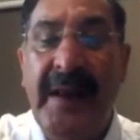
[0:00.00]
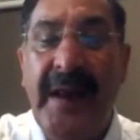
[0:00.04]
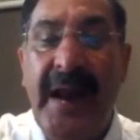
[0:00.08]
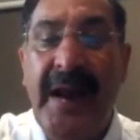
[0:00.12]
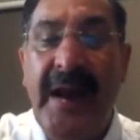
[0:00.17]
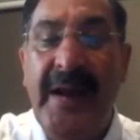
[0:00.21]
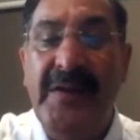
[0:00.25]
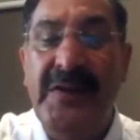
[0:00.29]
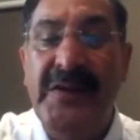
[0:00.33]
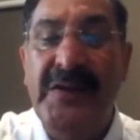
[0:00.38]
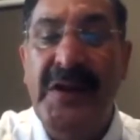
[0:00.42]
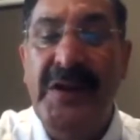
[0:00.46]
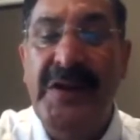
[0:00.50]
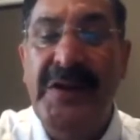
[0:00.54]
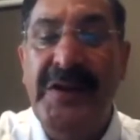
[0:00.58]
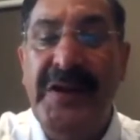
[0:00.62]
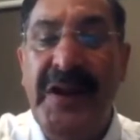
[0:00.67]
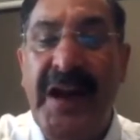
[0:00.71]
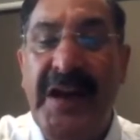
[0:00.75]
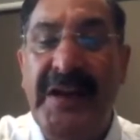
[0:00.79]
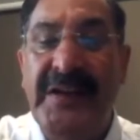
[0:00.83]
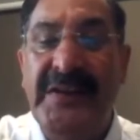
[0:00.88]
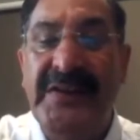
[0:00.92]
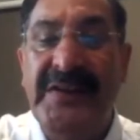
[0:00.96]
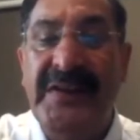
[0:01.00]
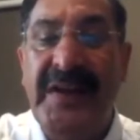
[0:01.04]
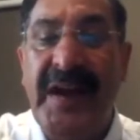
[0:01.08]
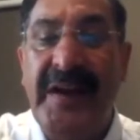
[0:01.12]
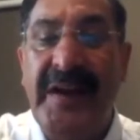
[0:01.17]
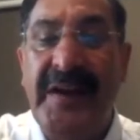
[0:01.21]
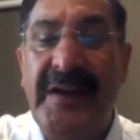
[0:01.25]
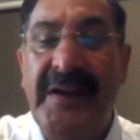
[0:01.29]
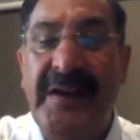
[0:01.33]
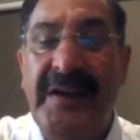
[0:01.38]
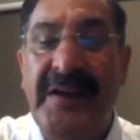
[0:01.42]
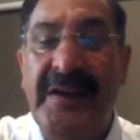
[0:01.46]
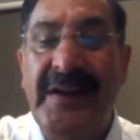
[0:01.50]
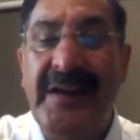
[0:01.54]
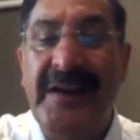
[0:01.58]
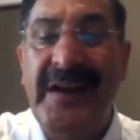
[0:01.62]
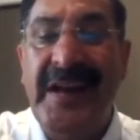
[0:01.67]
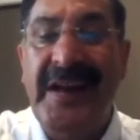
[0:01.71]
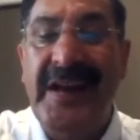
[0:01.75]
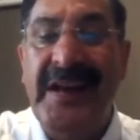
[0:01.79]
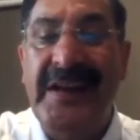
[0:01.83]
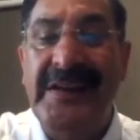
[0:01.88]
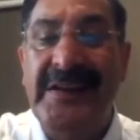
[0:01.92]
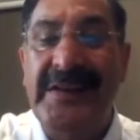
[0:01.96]
and recently he had stent
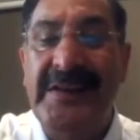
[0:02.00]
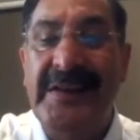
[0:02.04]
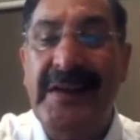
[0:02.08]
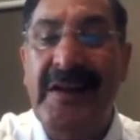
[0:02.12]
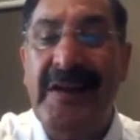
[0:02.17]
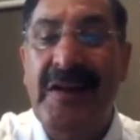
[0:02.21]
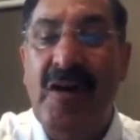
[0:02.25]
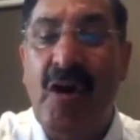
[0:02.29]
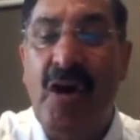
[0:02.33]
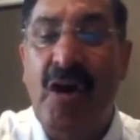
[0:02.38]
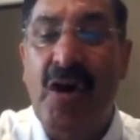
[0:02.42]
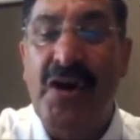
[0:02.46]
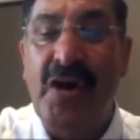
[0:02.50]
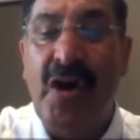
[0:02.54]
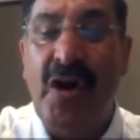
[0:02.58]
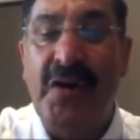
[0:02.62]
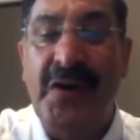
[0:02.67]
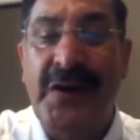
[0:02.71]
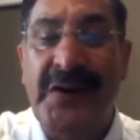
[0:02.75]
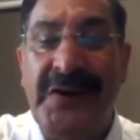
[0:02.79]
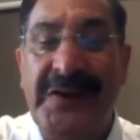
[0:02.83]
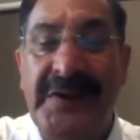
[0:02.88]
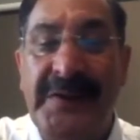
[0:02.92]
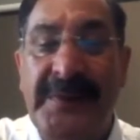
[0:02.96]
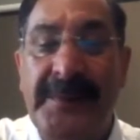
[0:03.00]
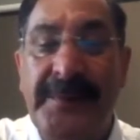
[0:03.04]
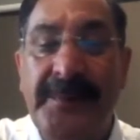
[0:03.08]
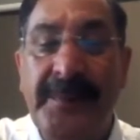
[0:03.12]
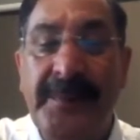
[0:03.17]
in his coronary arteries.